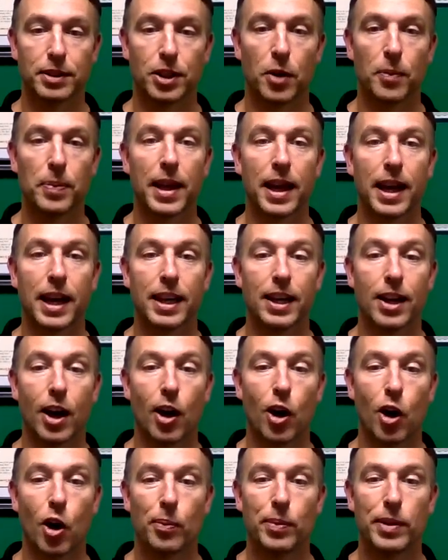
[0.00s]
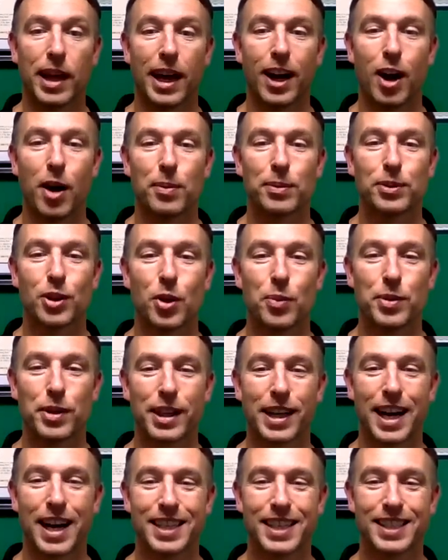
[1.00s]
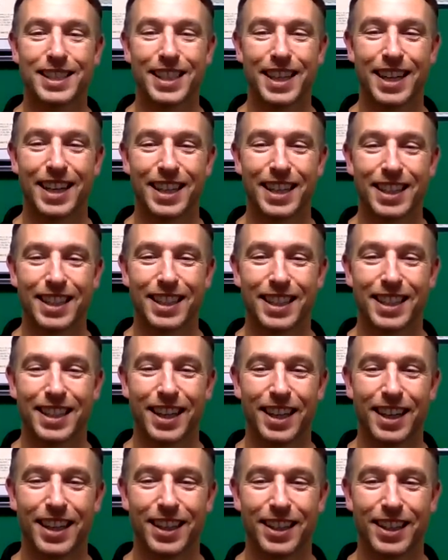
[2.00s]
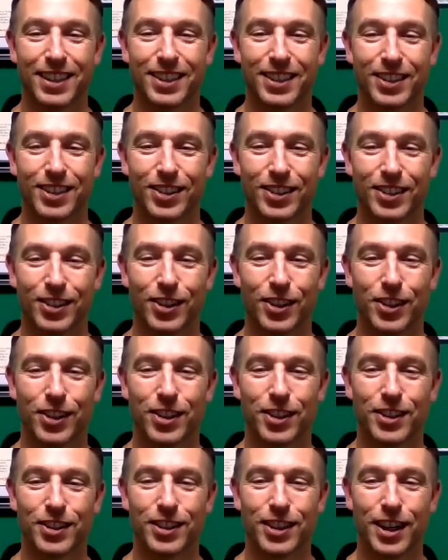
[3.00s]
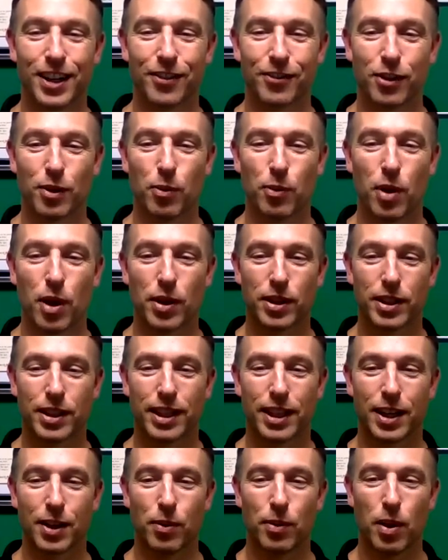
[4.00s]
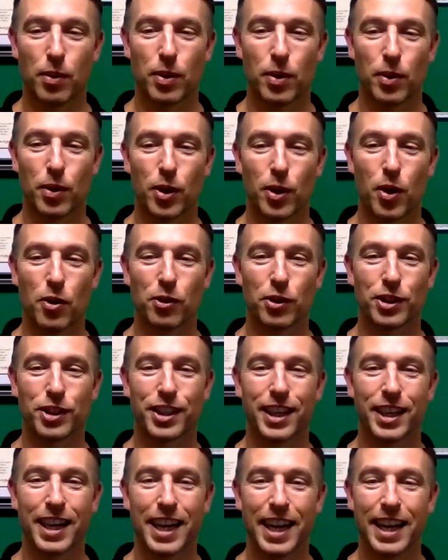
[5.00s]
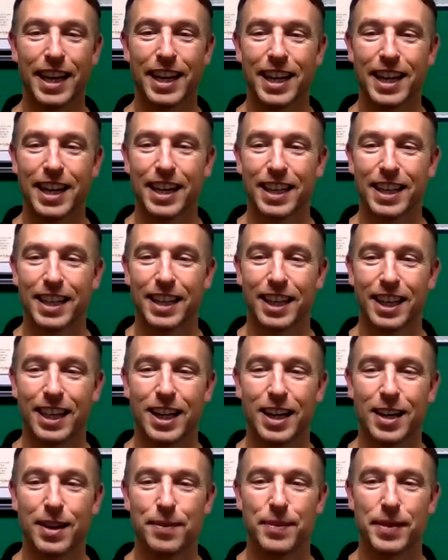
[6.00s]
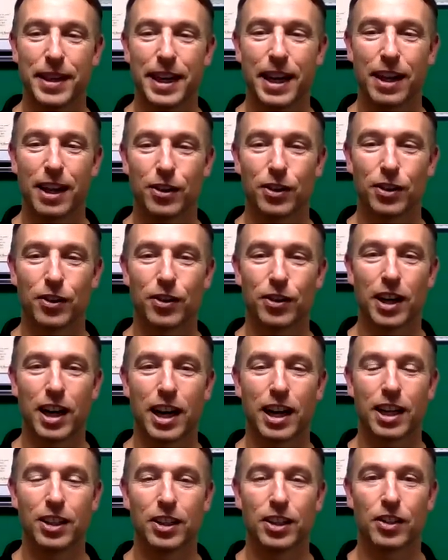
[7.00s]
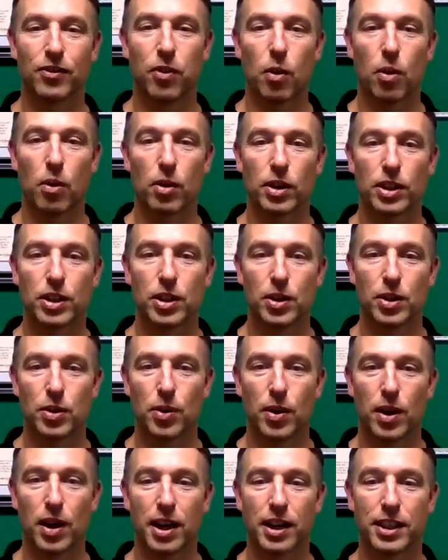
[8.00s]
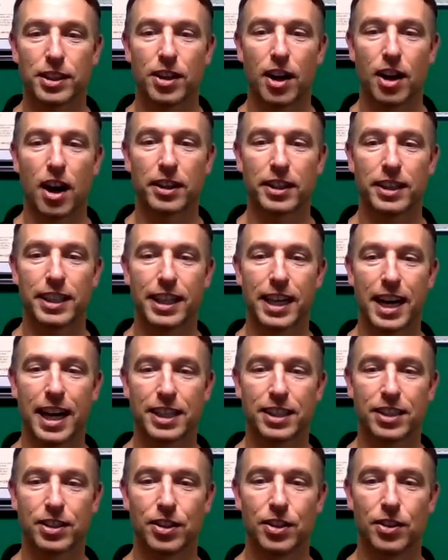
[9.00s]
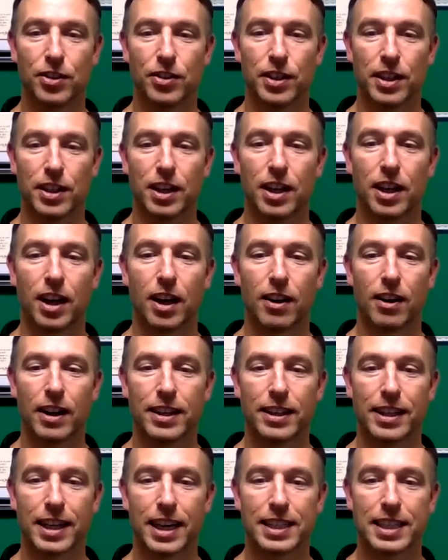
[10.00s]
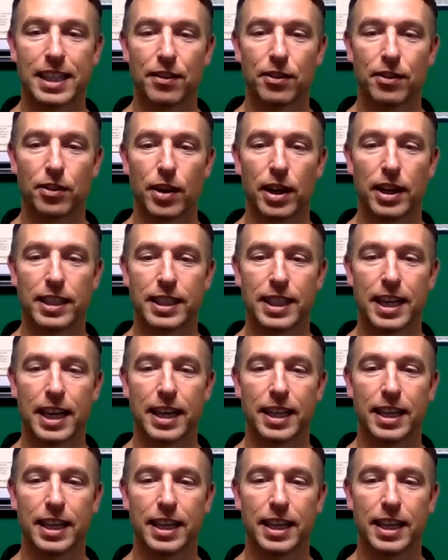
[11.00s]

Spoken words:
So yeah, I hope that helps. Hope you guys learned from what we went over today. And I'll look forward to talking to you guys soon. All right, you guys have a great